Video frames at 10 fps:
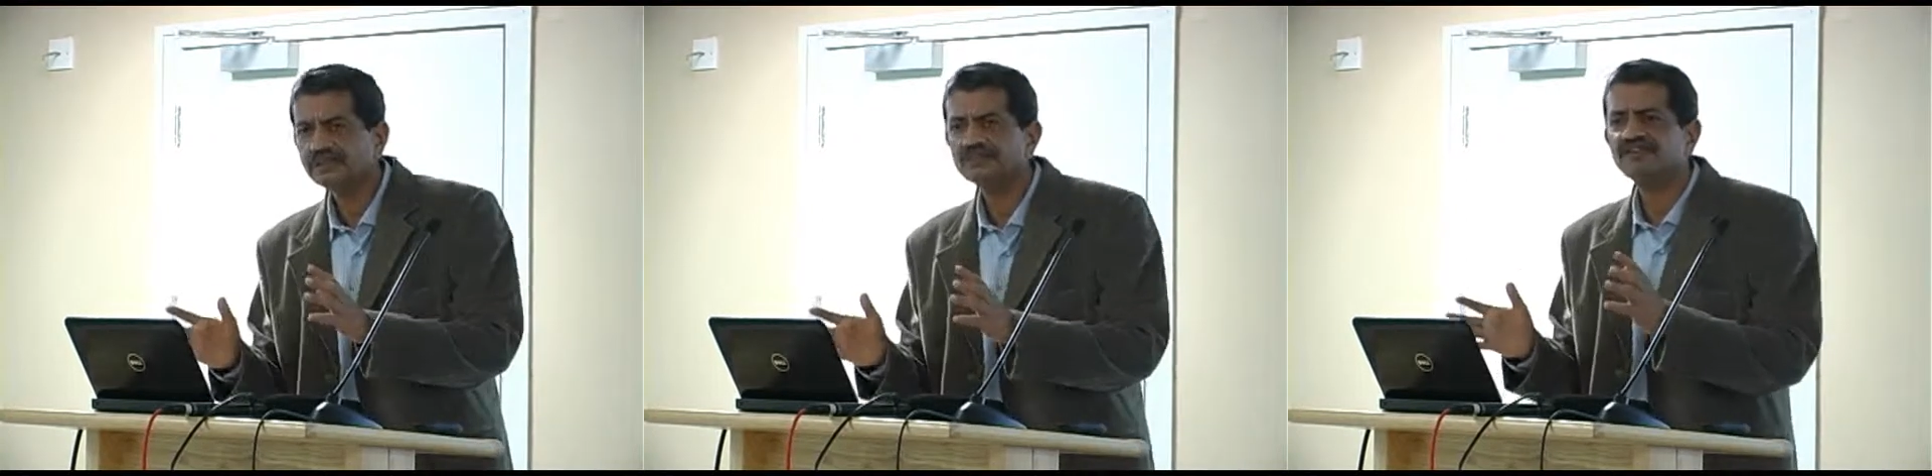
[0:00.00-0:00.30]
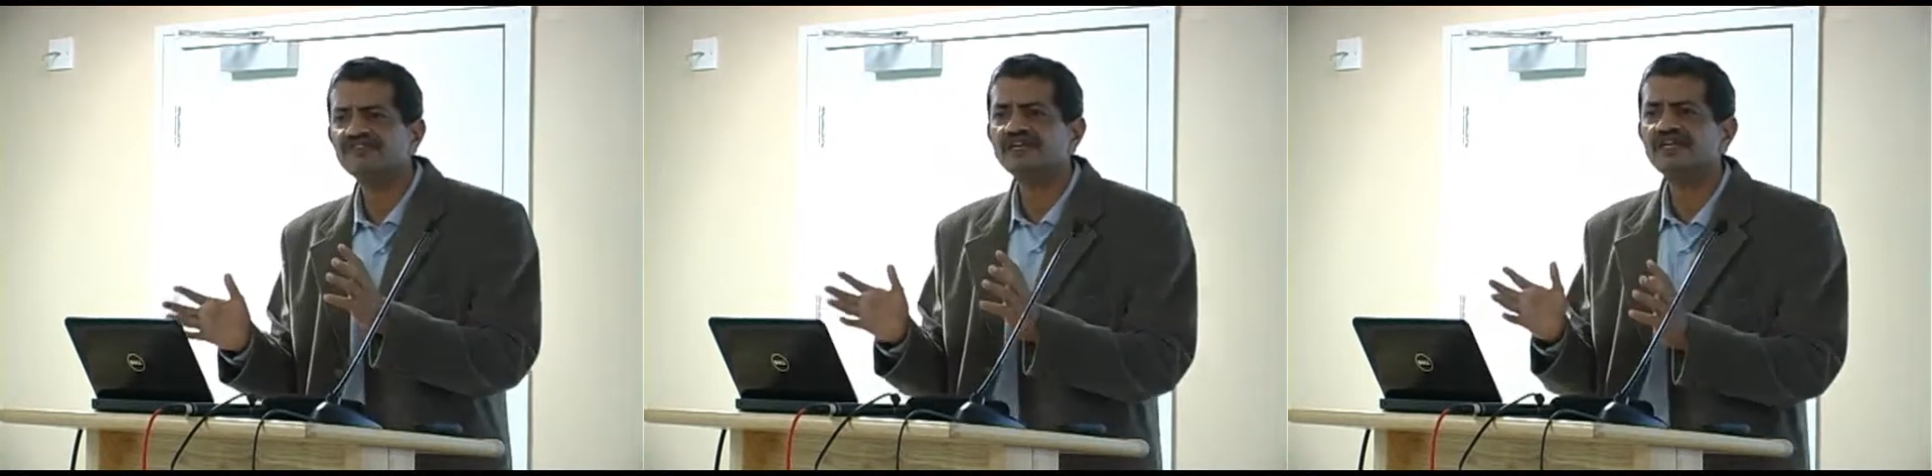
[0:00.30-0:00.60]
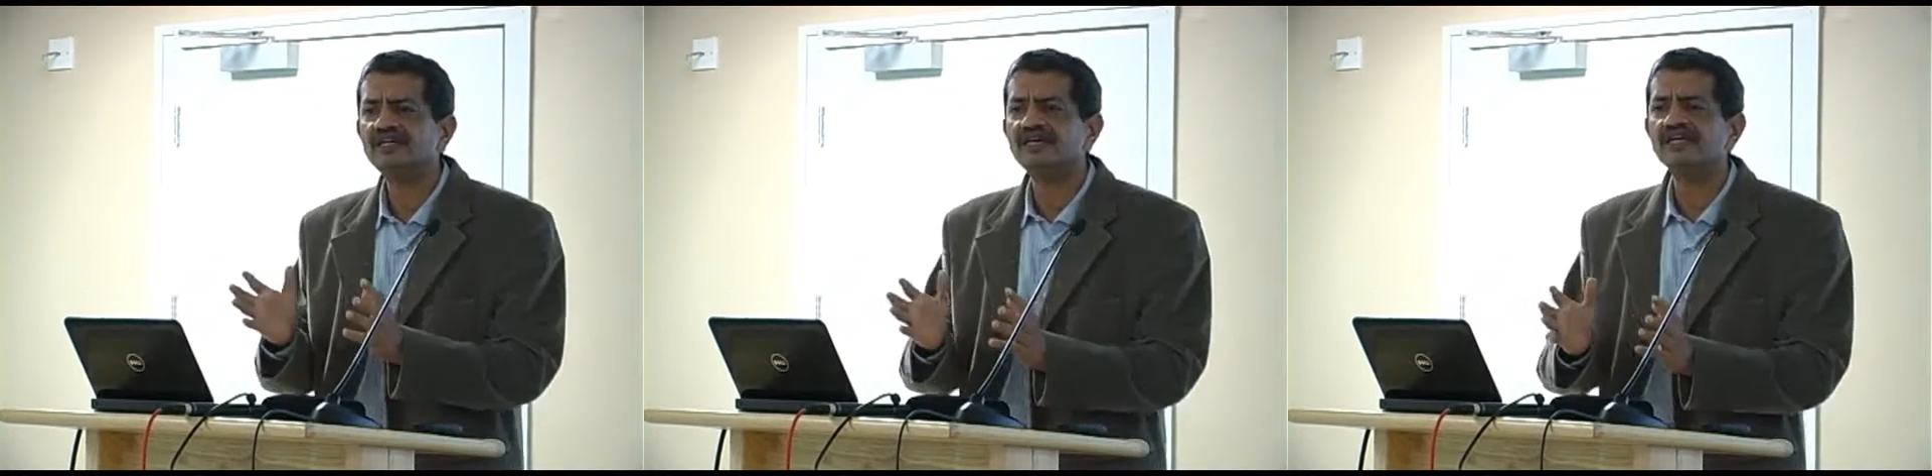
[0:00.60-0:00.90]
is
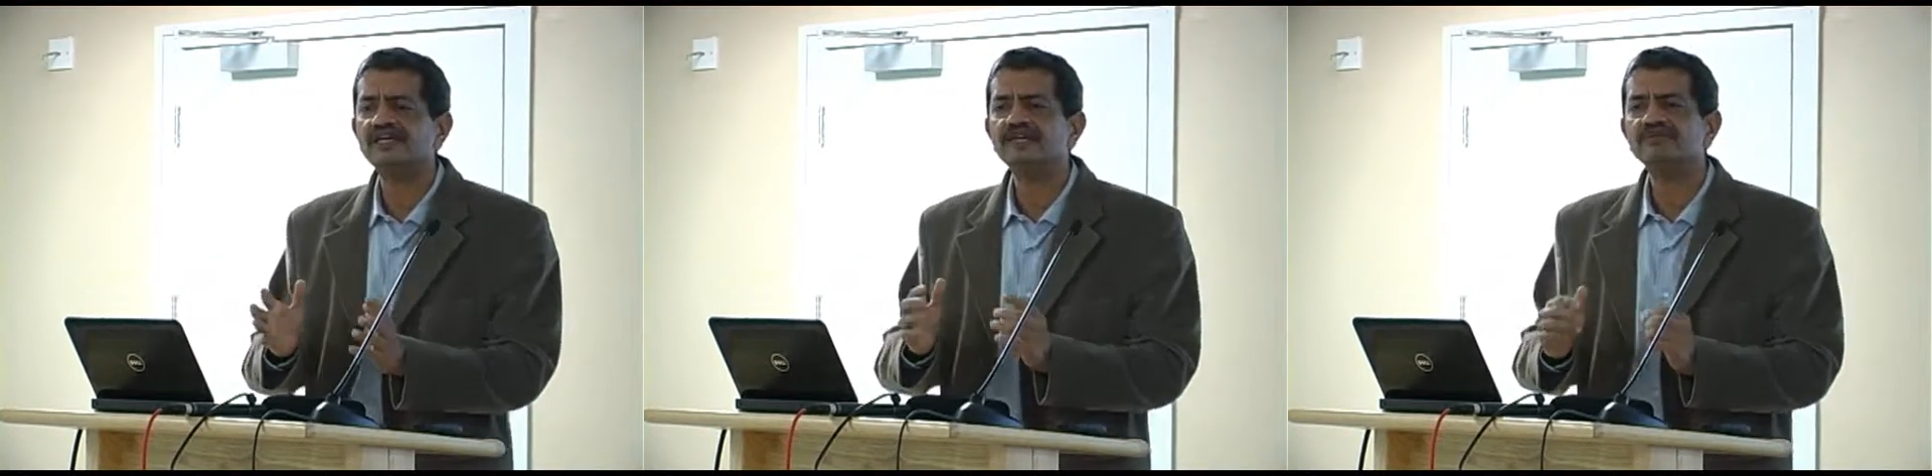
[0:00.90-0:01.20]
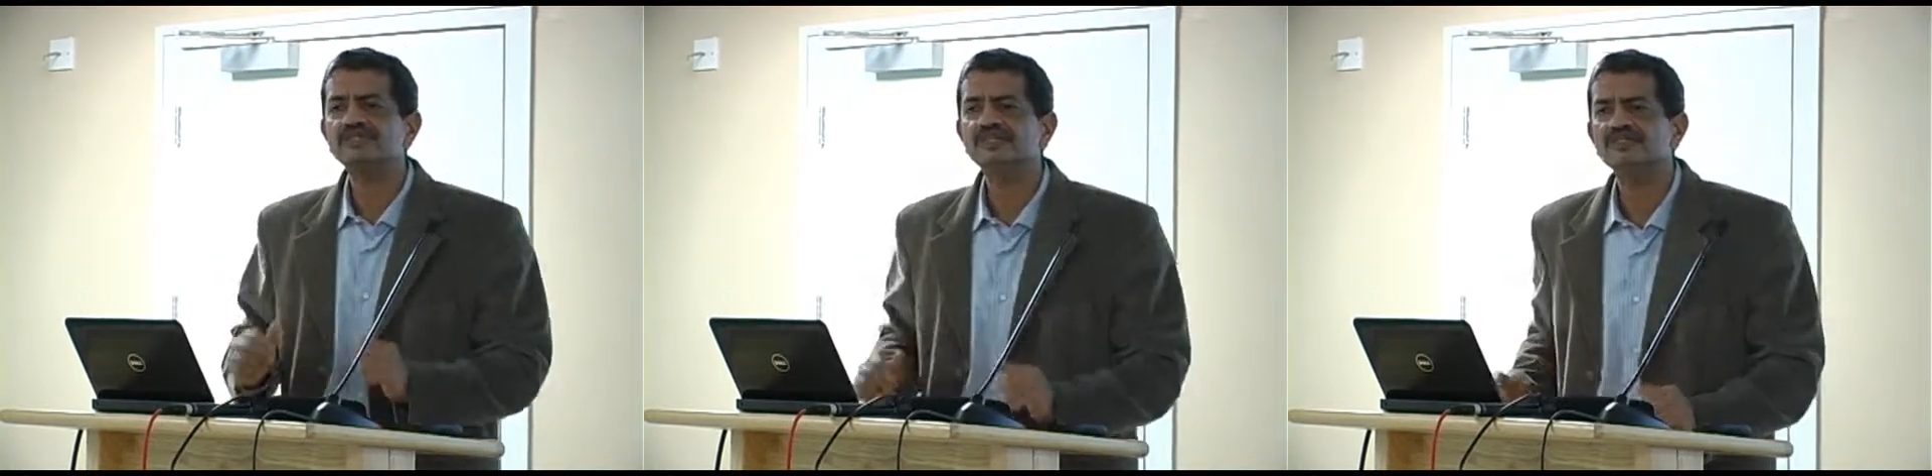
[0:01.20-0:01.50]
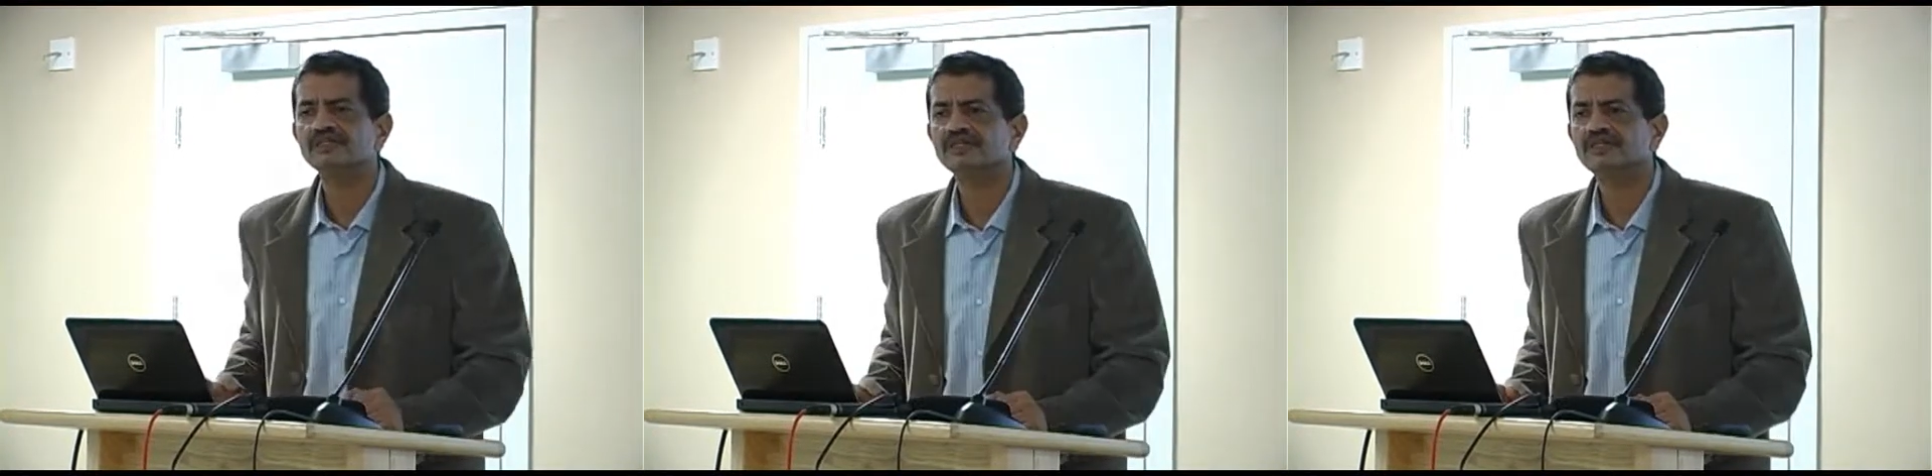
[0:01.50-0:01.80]
definitely a game changer.